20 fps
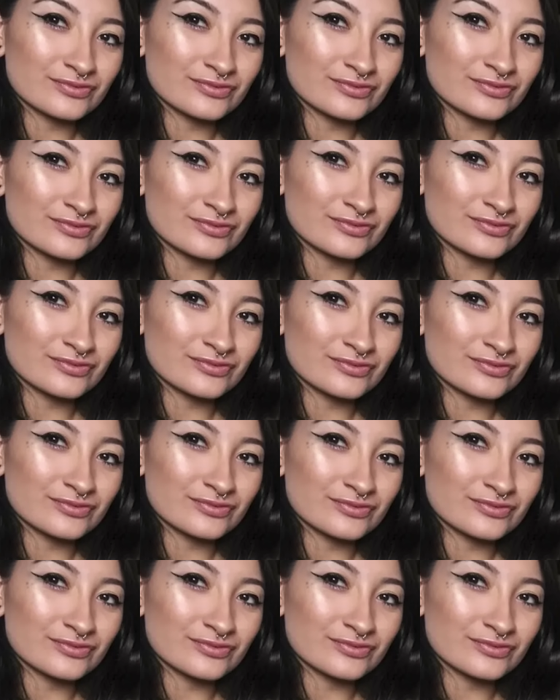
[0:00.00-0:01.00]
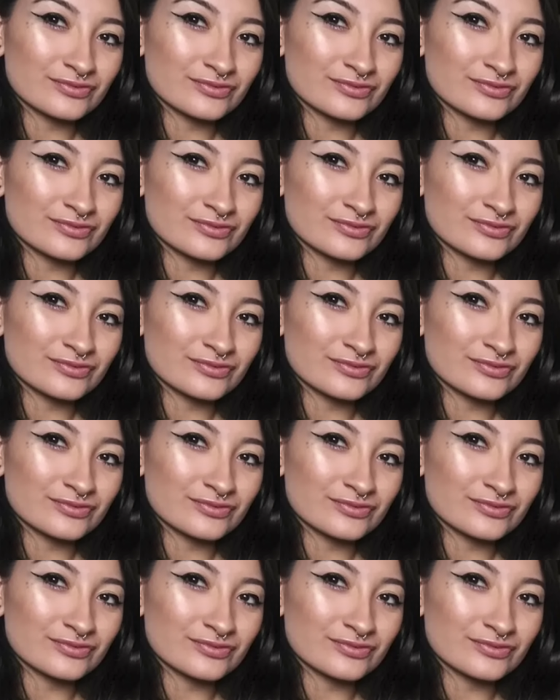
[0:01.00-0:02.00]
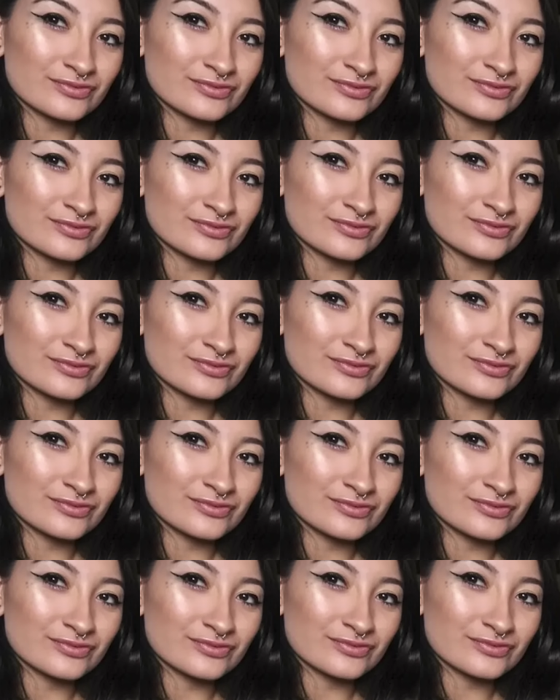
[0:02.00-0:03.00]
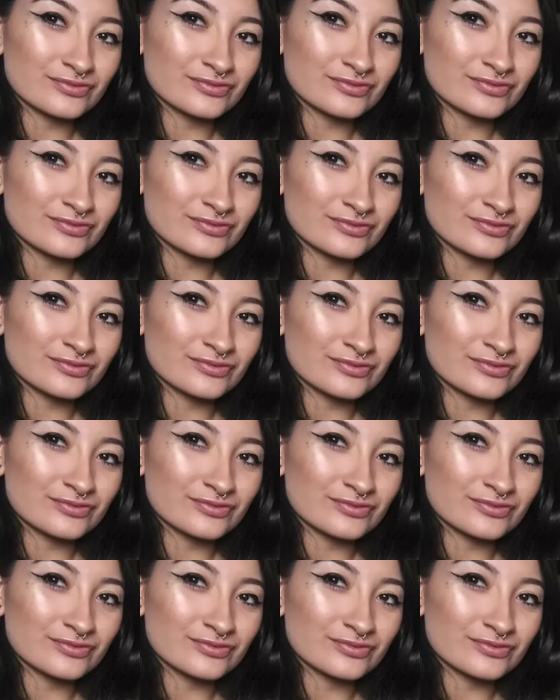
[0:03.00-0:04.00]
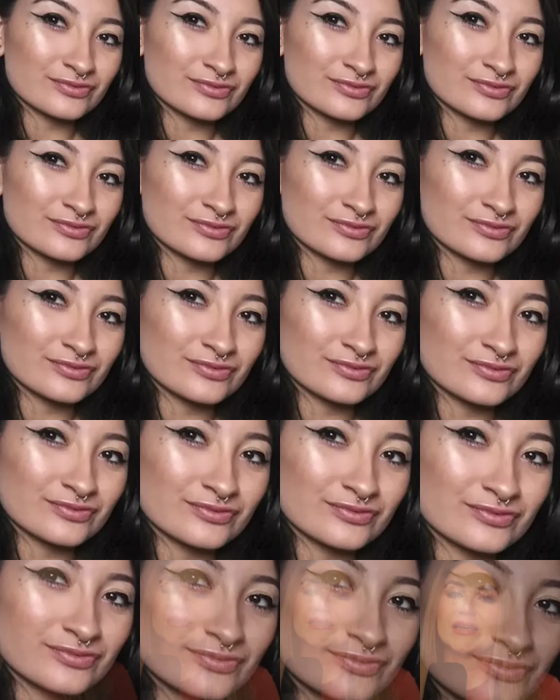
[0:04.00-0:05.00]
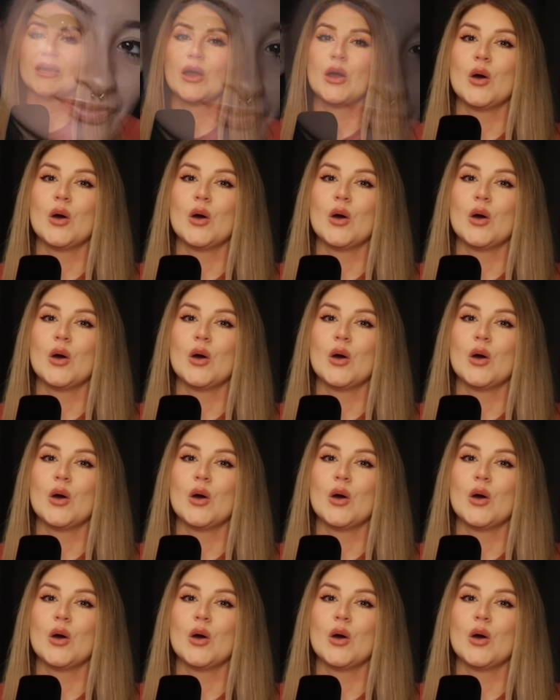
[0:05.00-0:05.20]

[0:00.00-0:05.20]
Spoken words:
Her mom said that Elisa always kept to herself and was more of an introvert, but